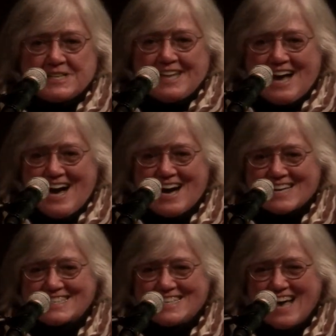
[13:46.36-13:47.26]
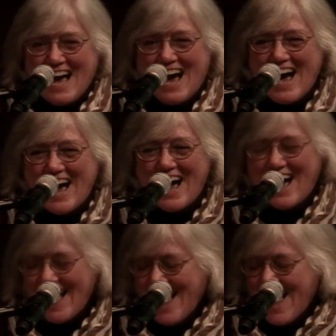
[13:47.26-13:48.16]
clocks.
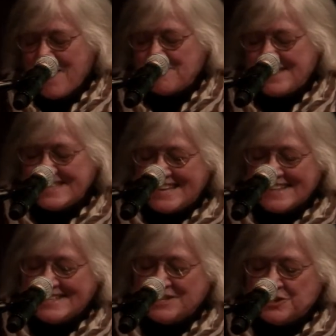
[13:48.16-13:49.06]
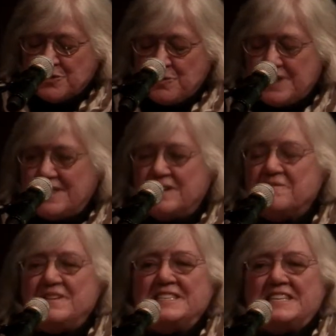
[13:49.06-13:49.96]
but this has to do with a
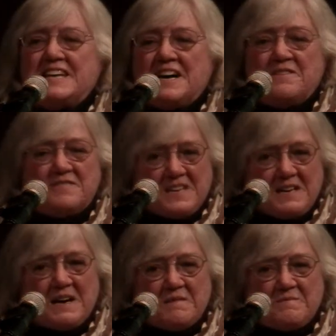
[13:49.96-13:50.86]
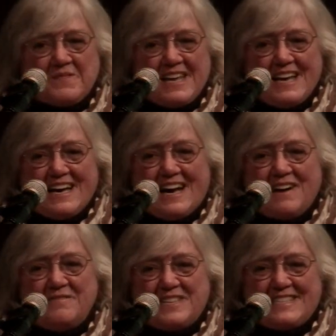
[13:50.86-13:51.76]
visit of the, um,
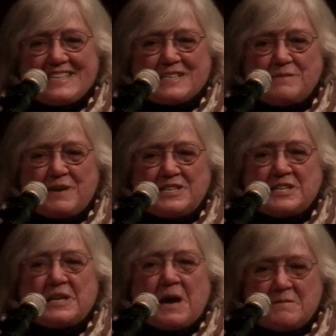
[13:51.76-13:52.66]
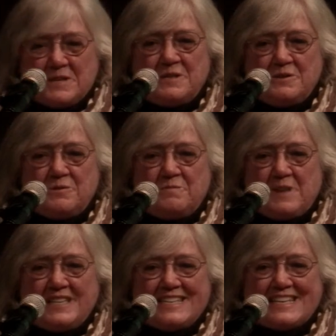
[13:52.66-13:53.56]
of the sixth Panchen Lama to
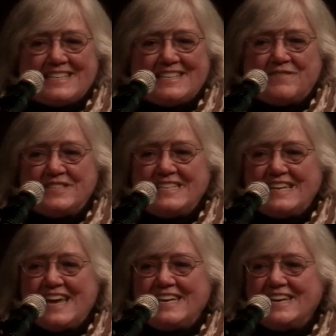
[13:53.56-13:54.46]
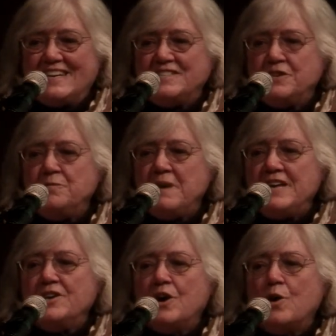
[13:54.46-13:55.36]
Beijing in 1780. And as you
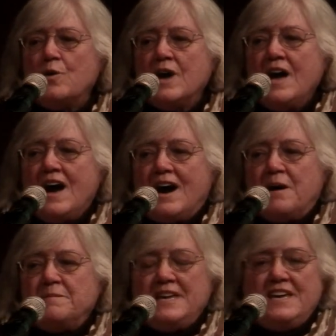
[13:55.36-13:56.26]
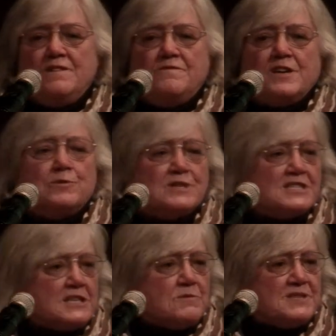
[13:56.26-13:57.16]
may know, um, he
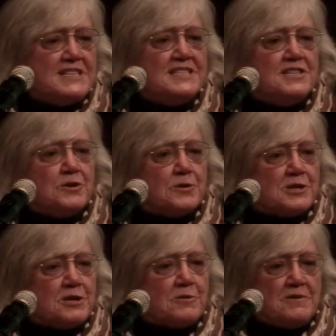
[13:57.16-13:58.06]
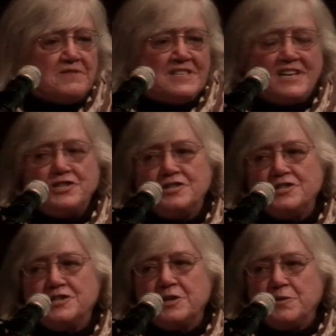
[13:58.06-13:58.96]
vigorously resisted earlier
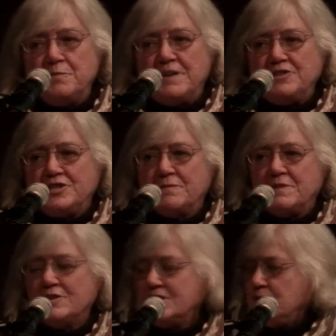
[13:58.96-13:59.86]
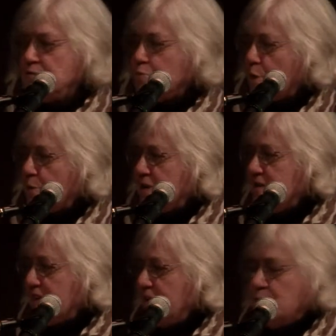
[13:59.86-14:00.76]
invitations to go to Beijing because he was worried
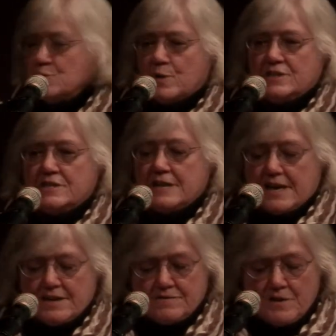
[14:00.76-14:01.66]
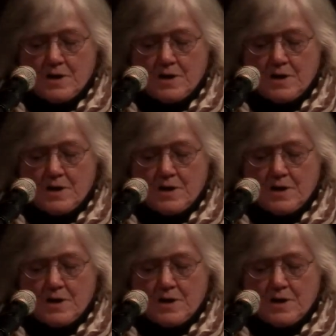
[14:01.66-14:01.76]
that he was going to die of